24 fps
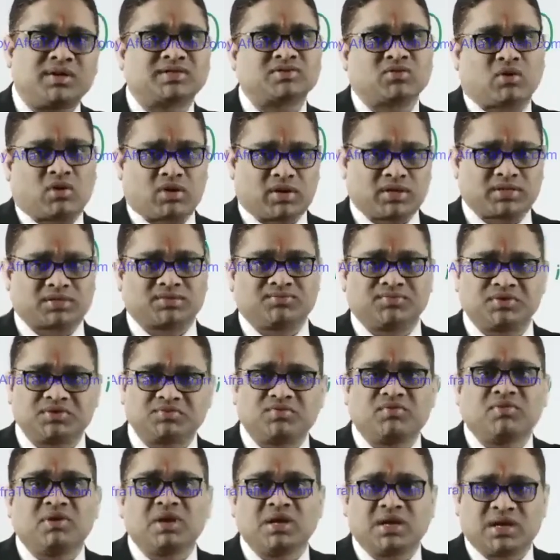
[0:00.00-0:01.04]
disorders, which
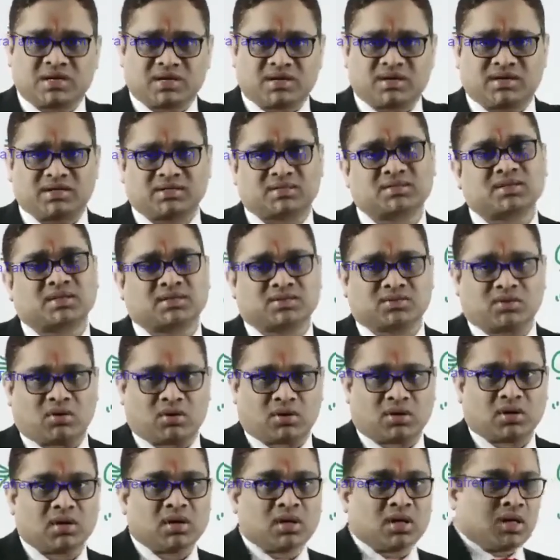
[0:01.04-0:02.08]
we will later discuss
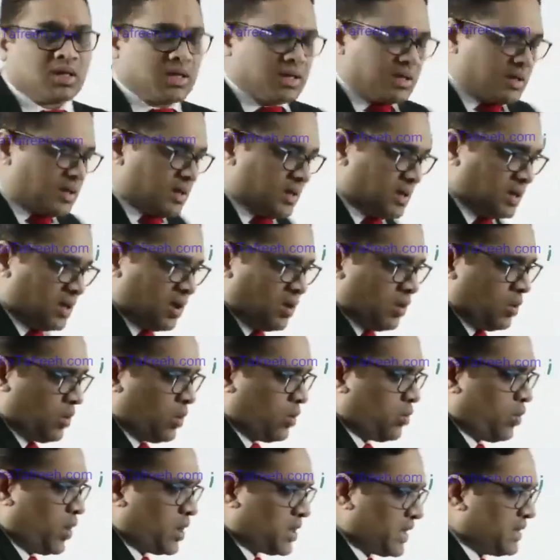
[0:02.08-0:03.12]
on. Now
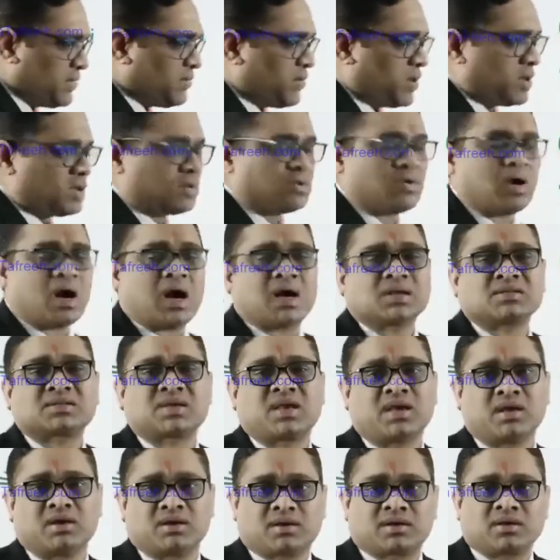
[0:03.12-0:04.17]
what I want to ask
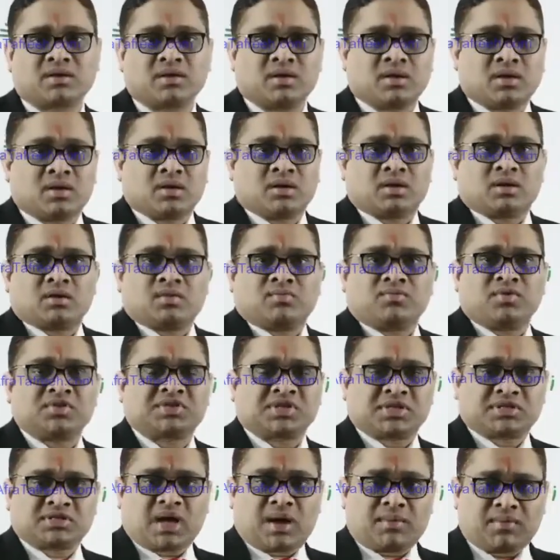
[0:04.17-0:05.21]
here, which
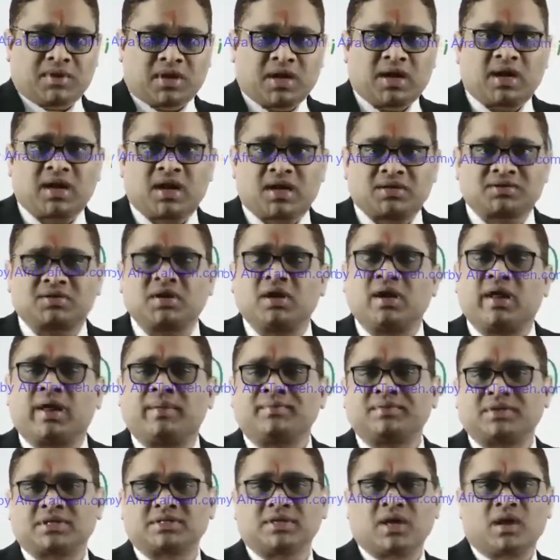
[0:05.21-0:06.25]
examiner had asked in
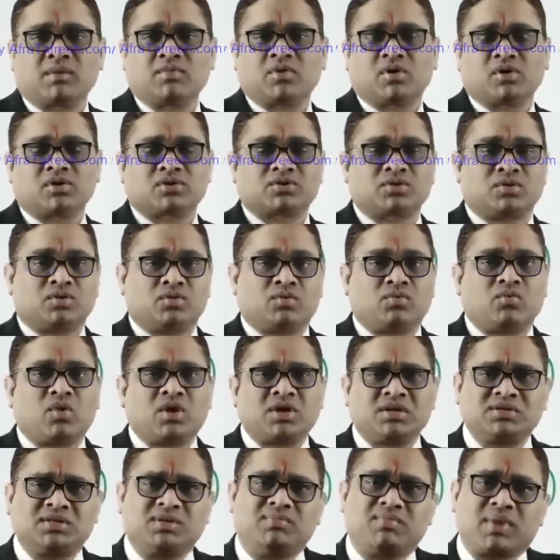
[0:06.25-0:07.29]
AIIMS exam also,
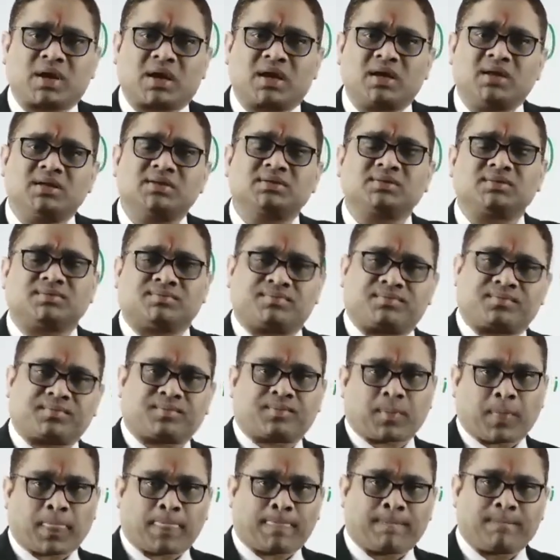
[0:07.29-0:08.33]
what is the mechanism
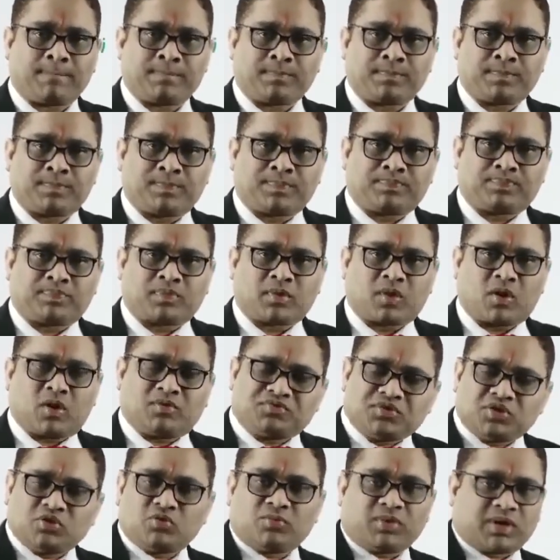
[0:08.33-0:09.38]
of
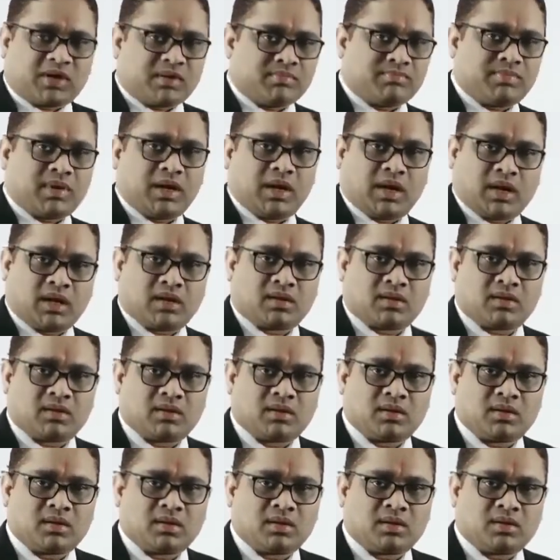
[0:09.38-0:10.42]
genomic imprinting?
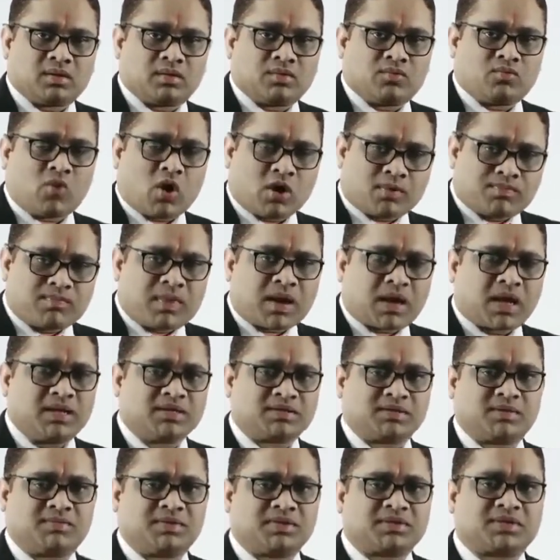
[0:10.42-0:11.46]
What
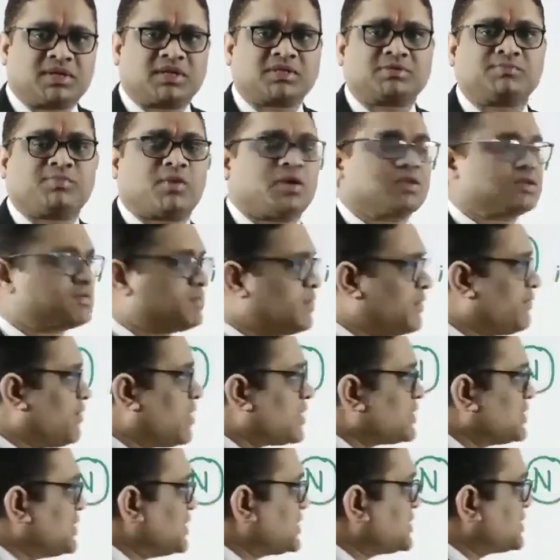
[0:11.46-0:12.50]
mechanism is responsible
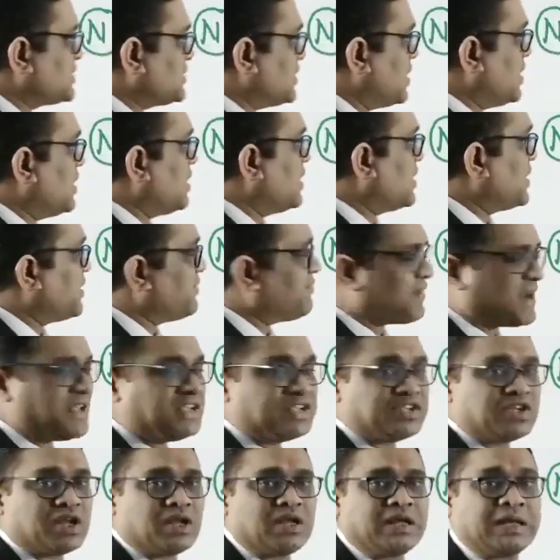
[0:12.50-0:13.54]
for this
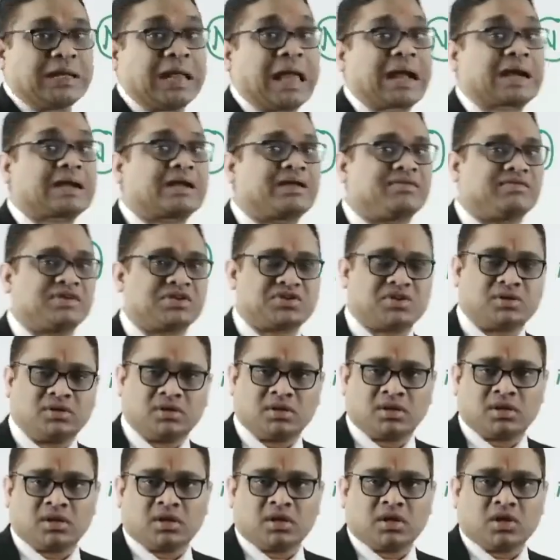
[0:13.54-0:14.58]
differential inactivation
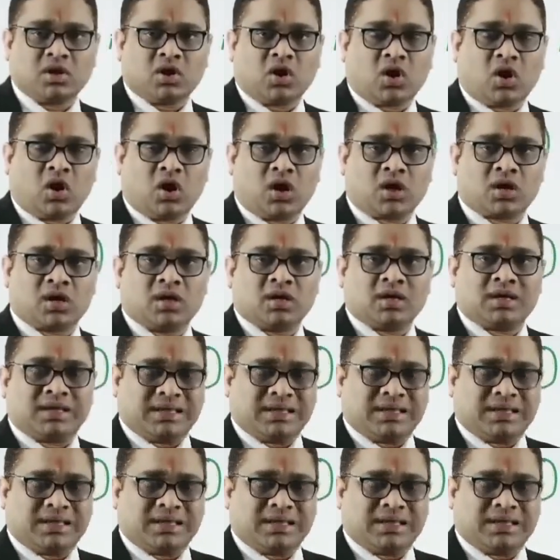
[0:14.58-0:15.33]
or